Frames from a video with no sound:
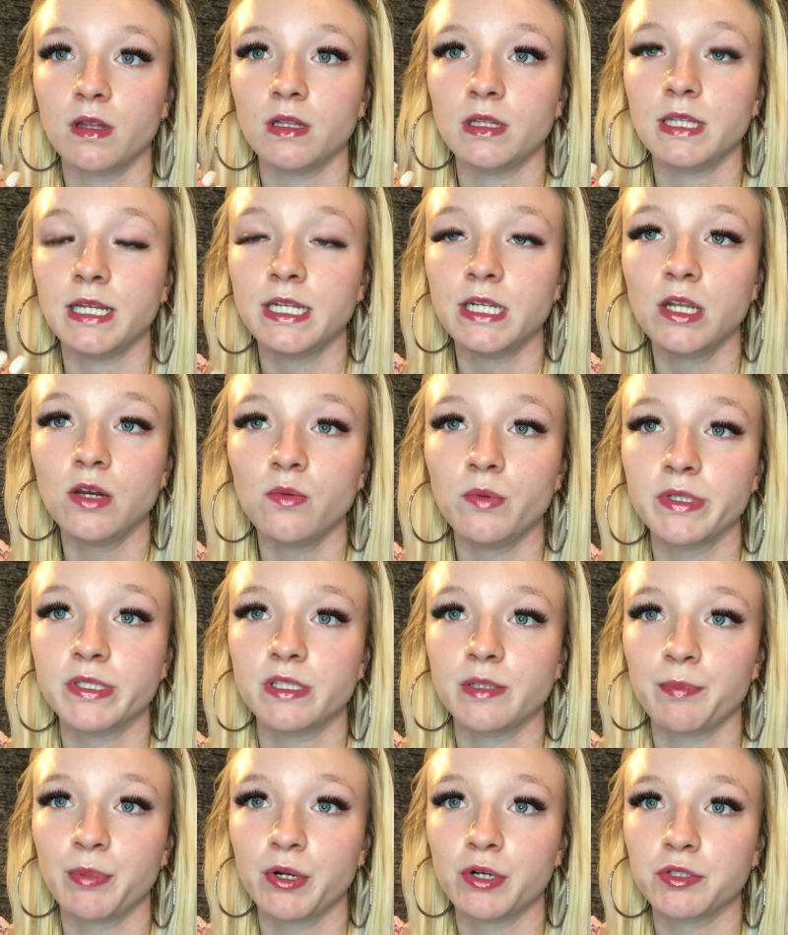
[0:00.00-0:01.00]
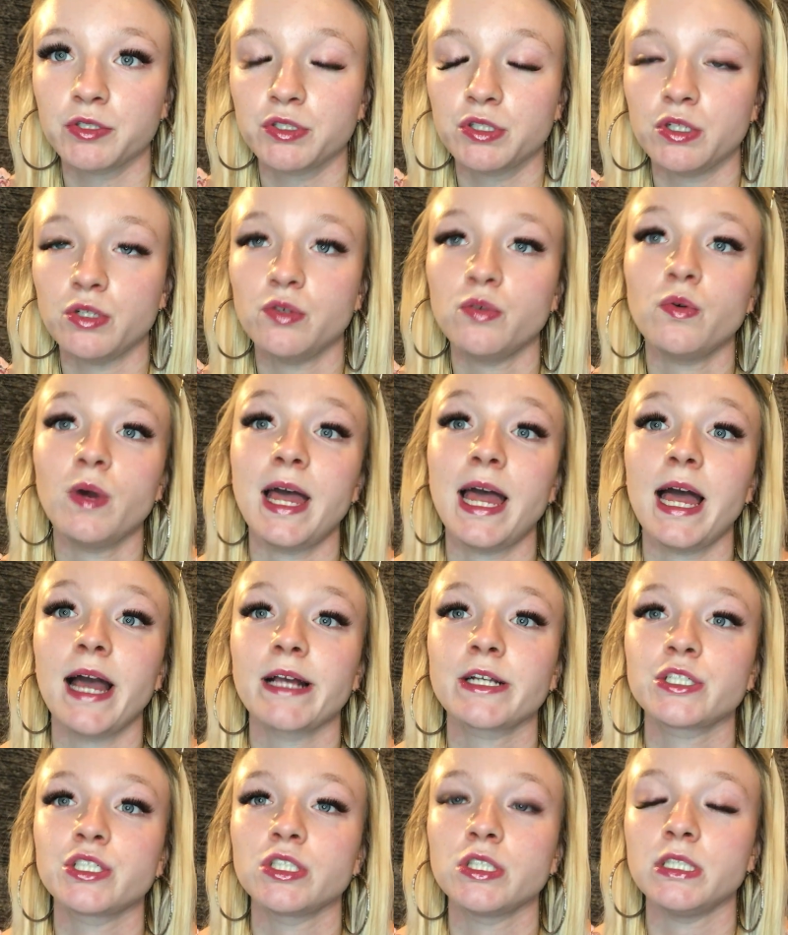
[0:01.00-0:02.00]
Linda was the person who
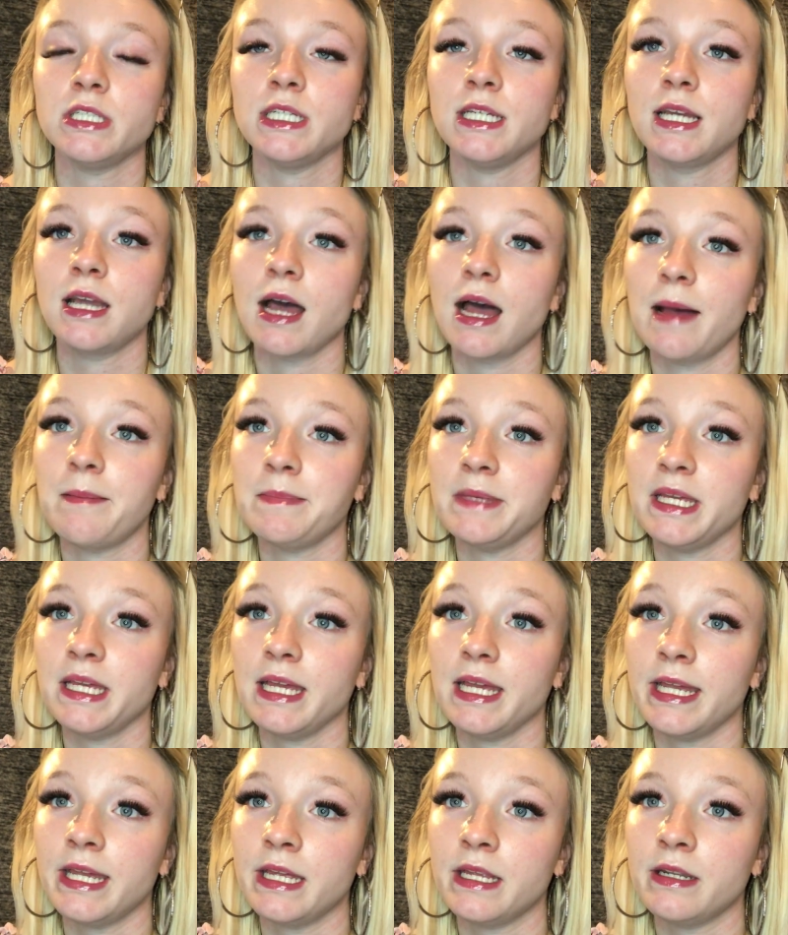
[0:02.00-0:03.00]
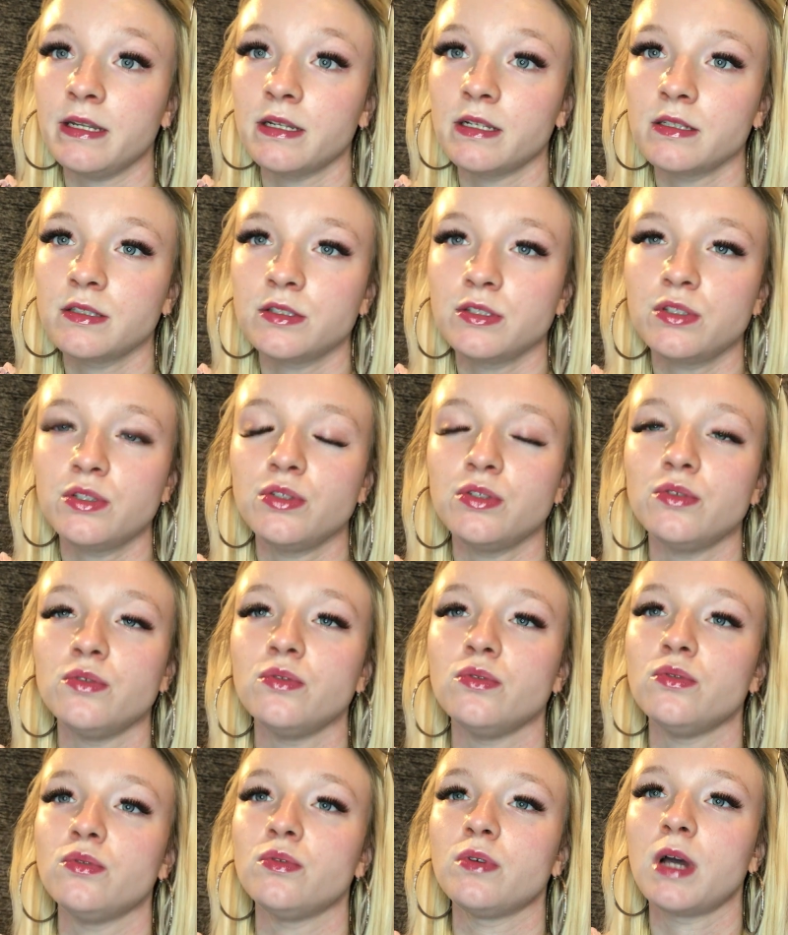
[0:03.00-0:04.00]
actually got me
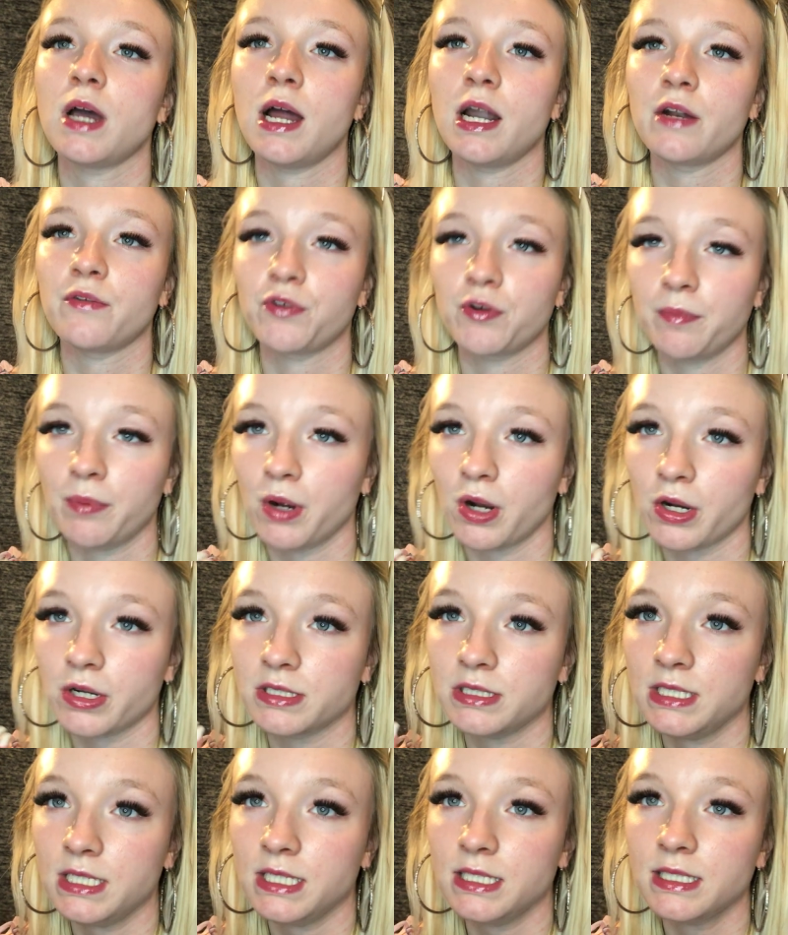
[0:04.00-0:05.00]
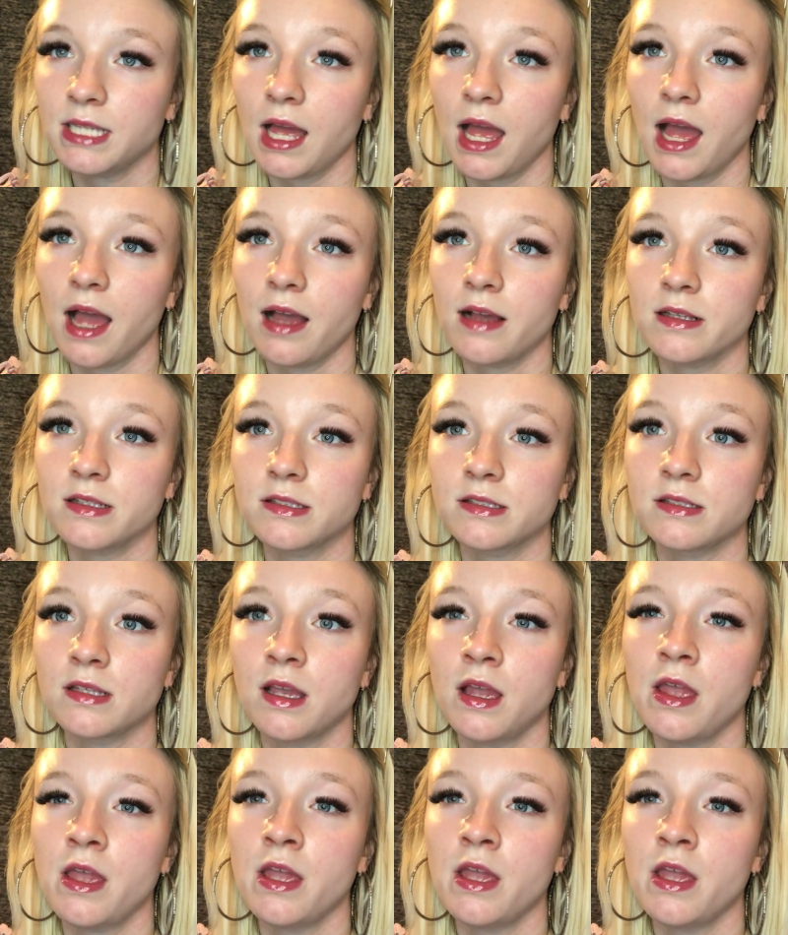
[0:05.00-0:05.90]
into Conifer Park Detox.